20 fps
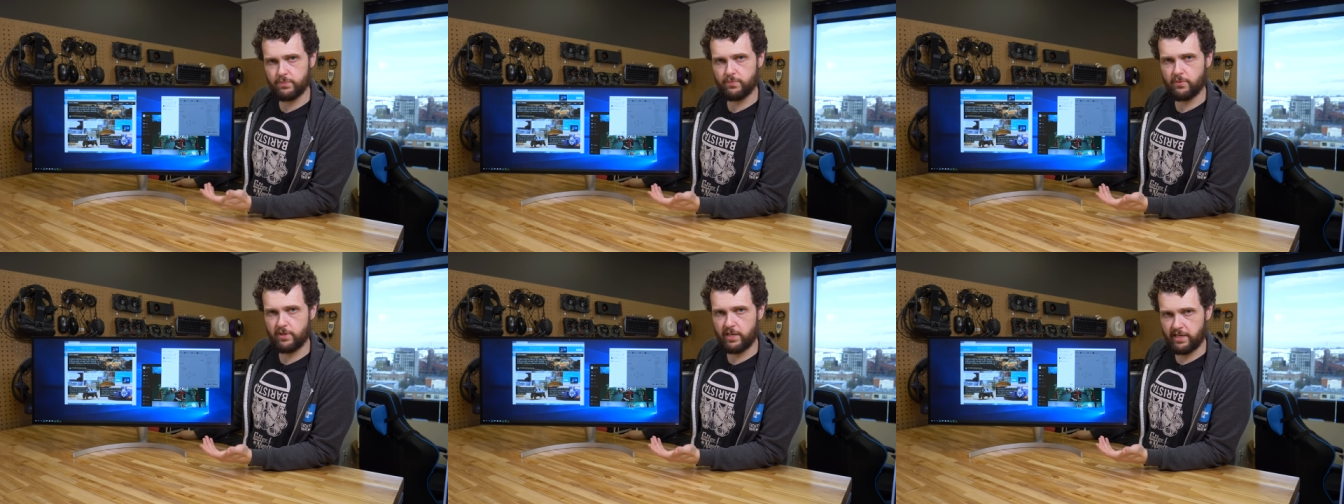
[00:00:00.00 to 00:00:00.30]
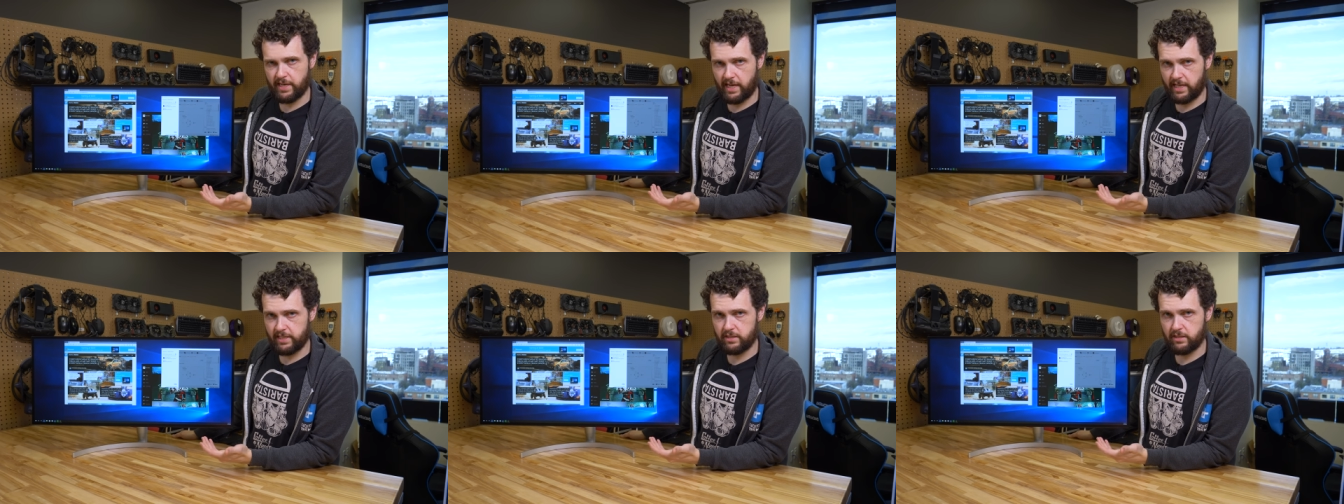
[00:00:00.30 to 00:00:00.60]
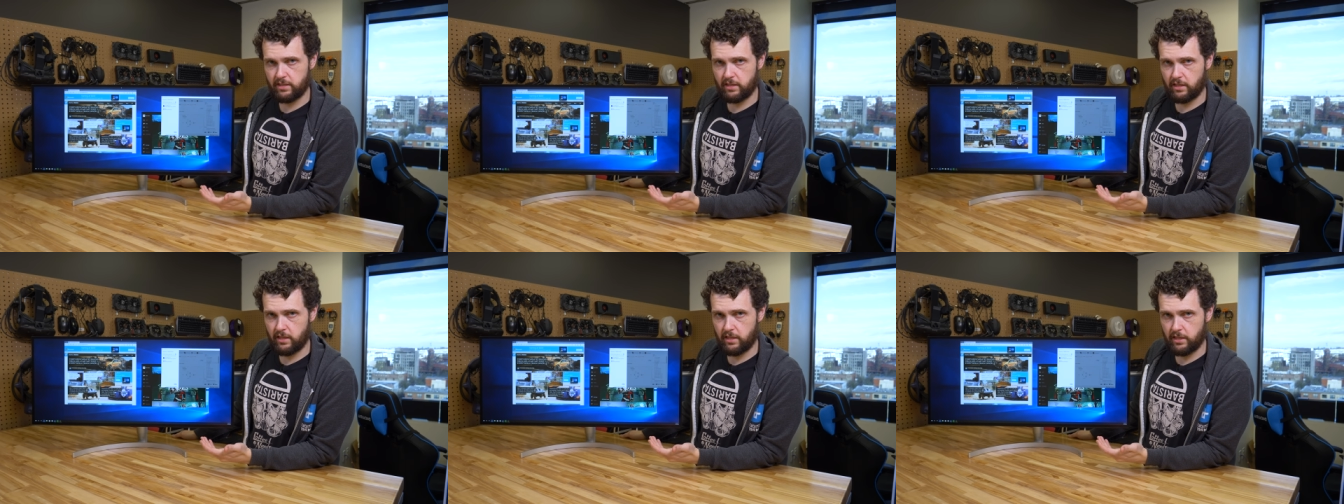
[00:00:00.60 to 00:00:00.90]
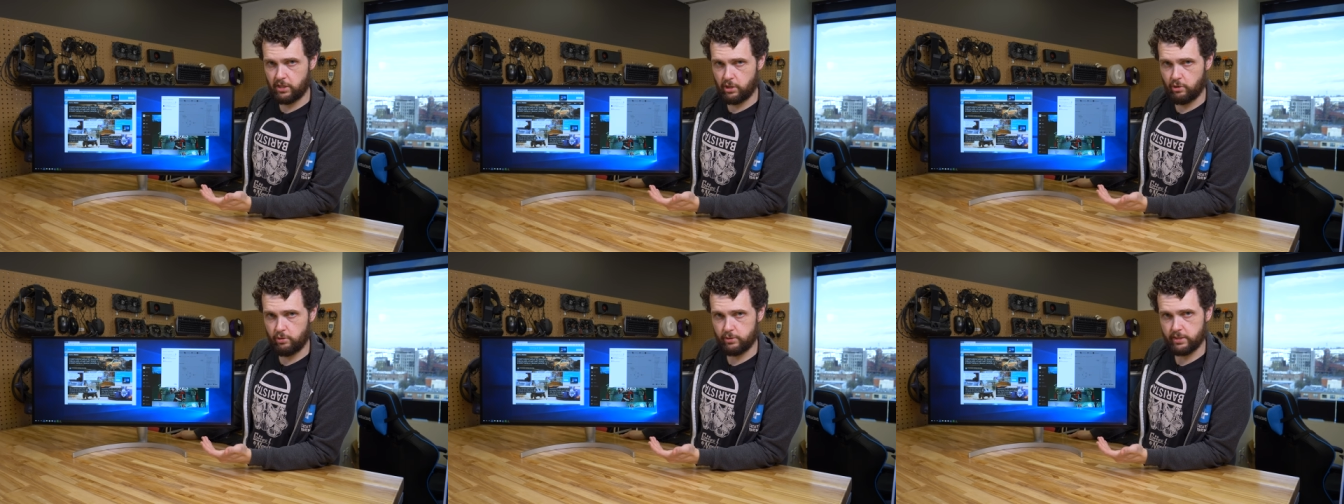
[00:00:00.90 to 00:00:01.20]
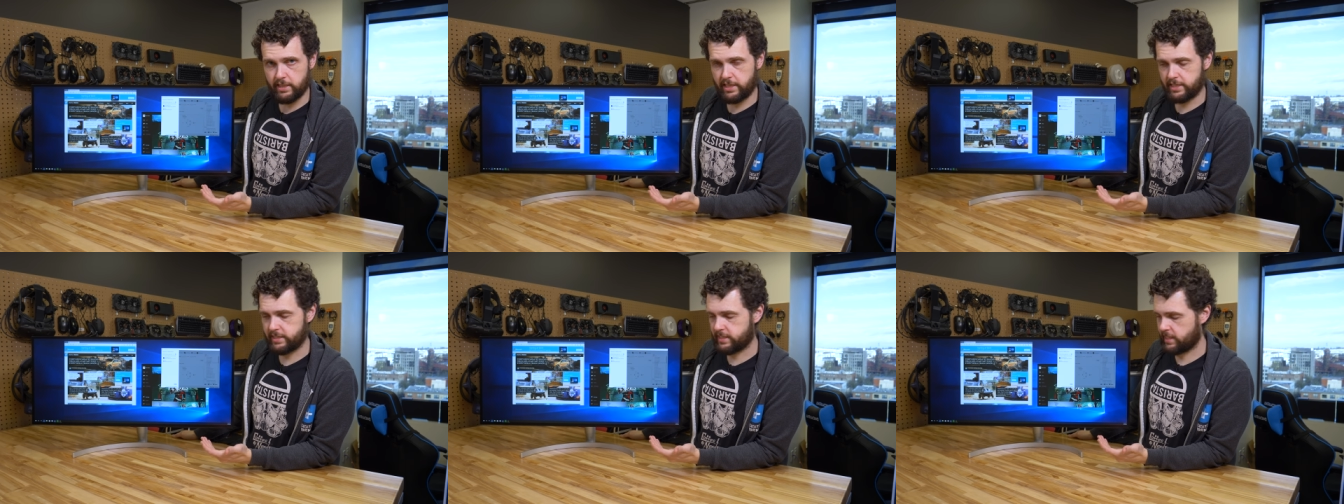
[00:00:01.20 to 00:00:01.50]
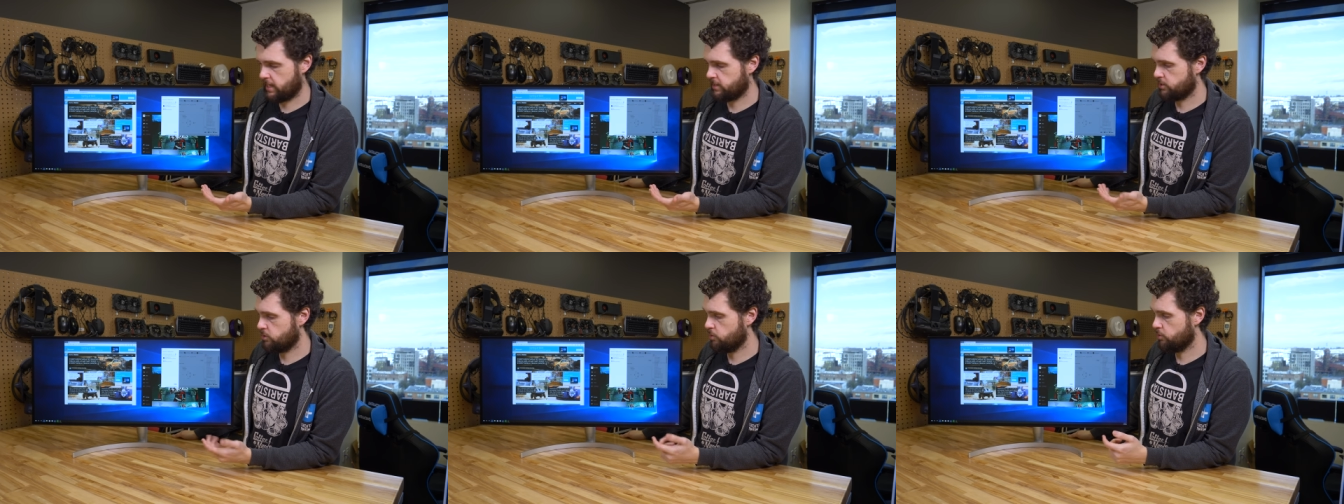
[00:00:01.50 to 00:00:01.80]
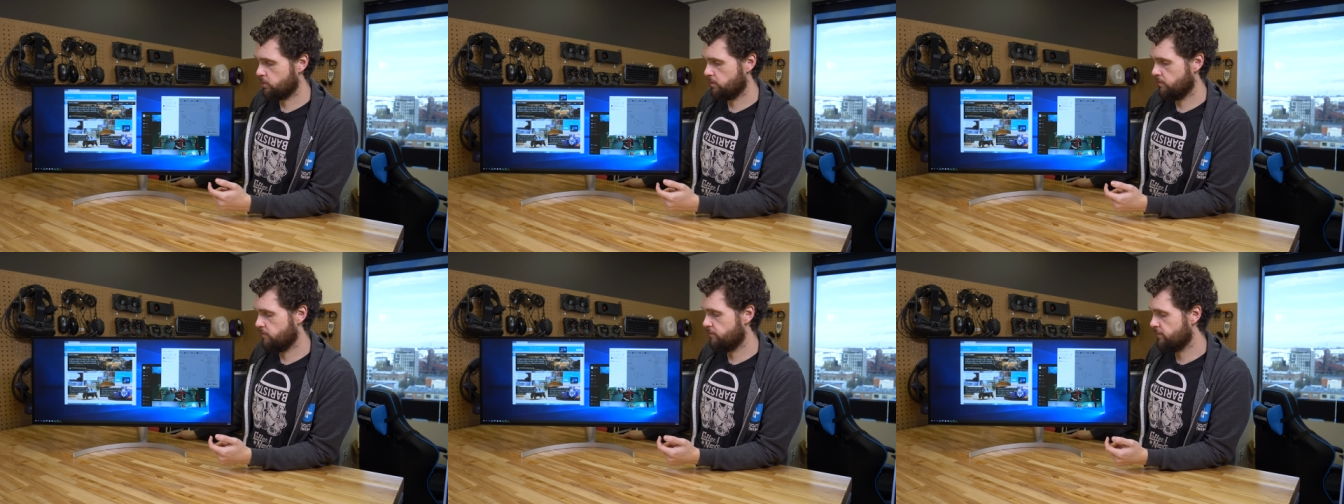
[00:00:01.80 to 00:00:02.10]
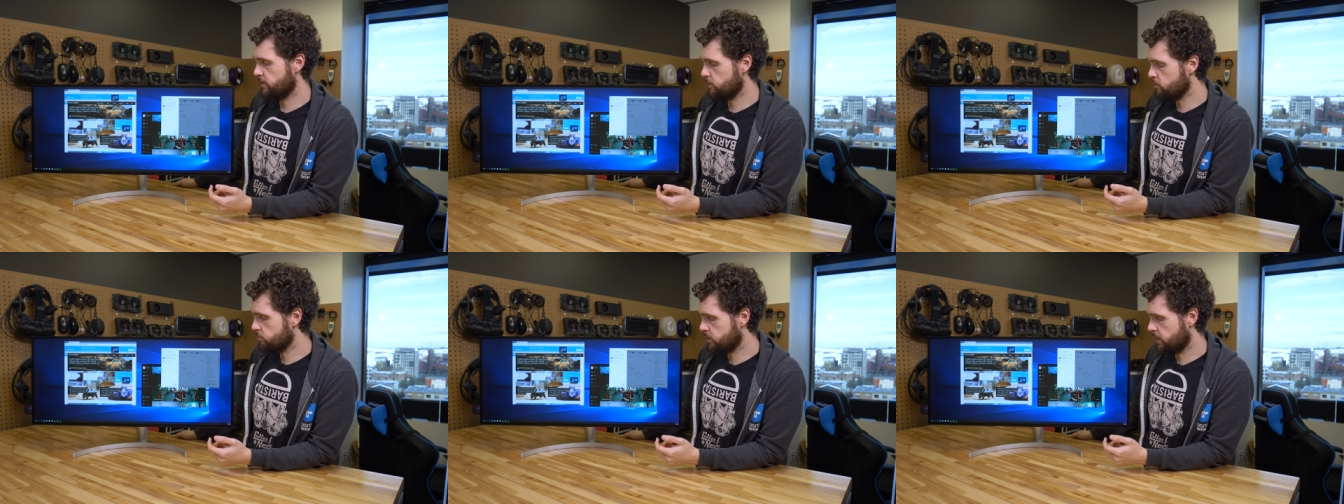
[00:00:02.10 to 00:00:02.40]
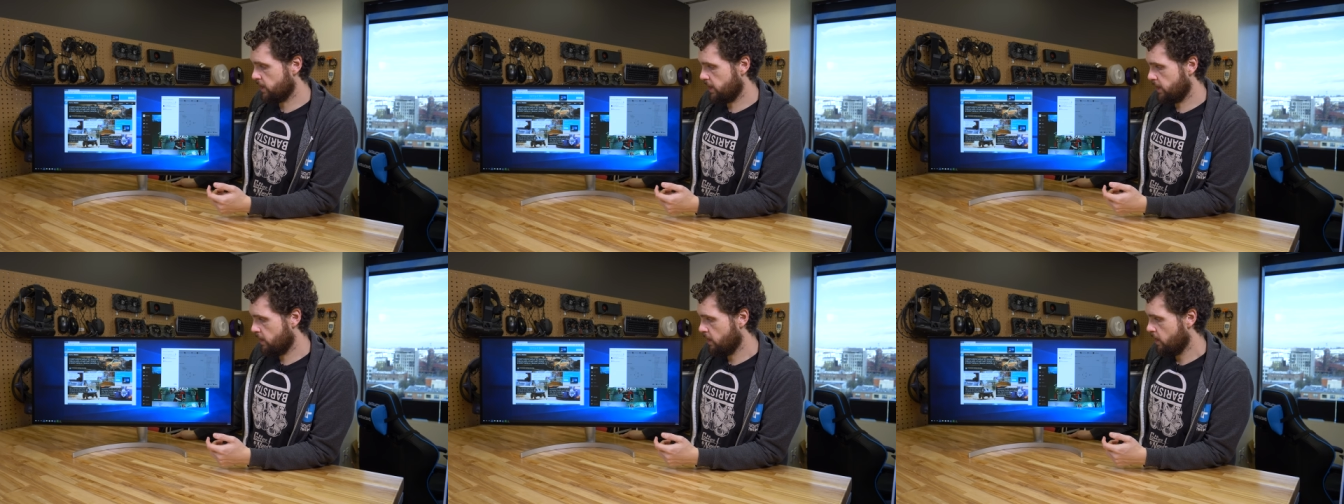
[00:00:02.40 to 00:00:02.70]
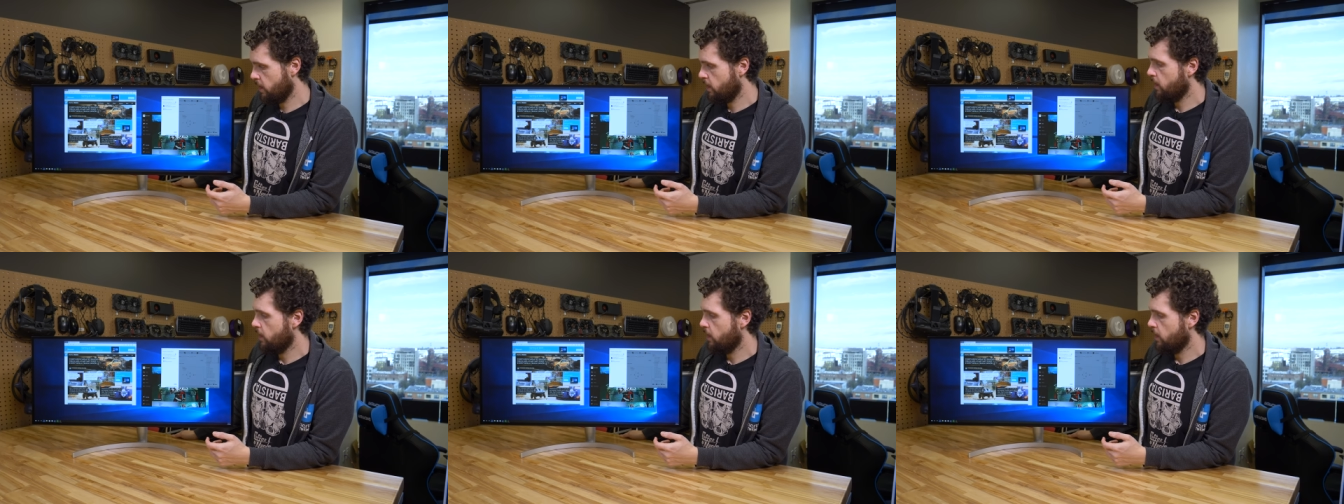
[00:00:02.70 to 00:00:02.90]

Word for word: pretty nice to use and it's not too confusing.